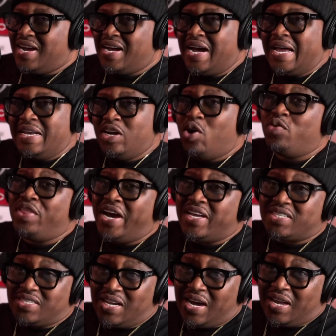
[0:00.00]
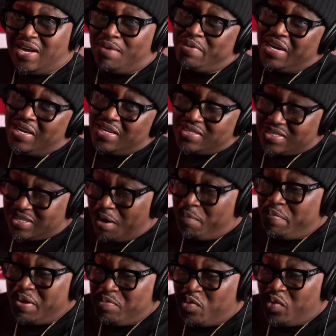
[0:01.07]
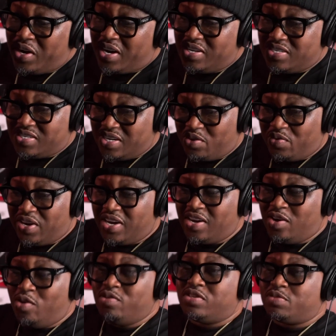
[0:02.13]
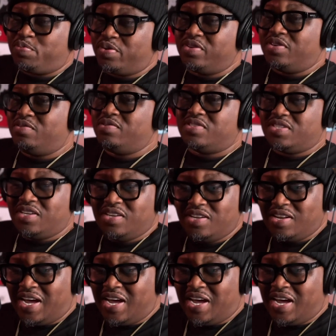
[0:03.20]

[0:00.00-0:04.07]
I know that's not. I mean, some people would consider it ghost producing.